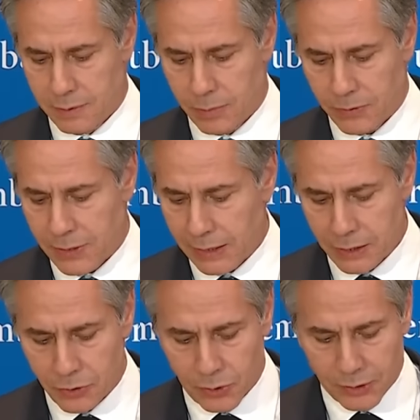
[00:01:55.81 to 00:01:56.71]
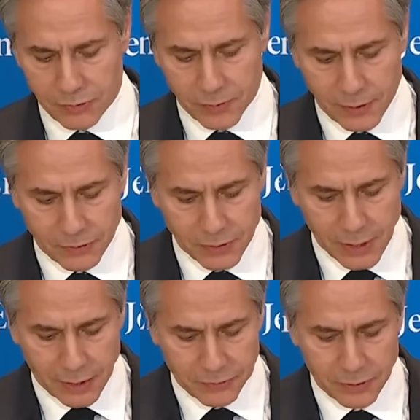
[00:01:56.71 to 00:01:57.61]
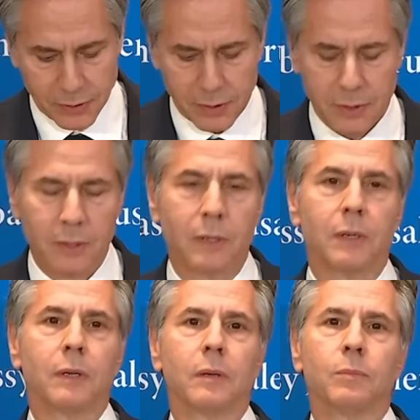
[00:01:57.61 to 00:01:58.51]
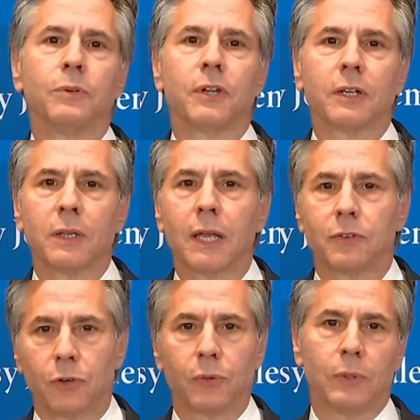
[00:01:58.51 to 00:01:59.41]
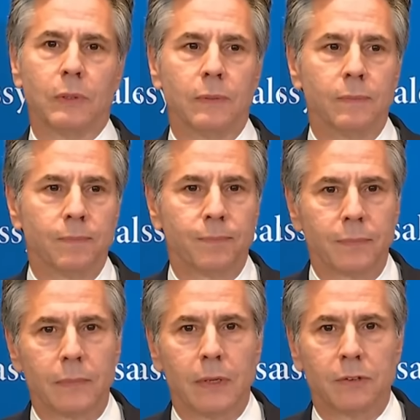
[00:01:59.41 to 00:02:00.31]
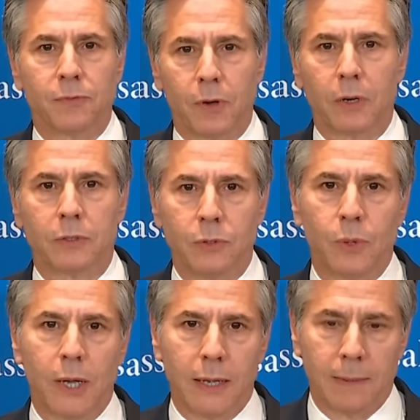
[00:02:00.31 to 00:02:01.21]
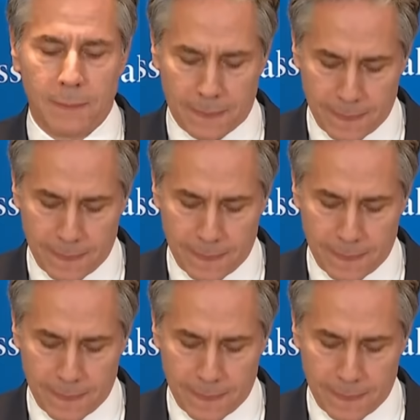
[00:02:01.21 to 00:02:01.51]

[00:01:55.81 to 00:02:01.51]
But the daily toll on civilians in Gaza, particularly on children, is far too high.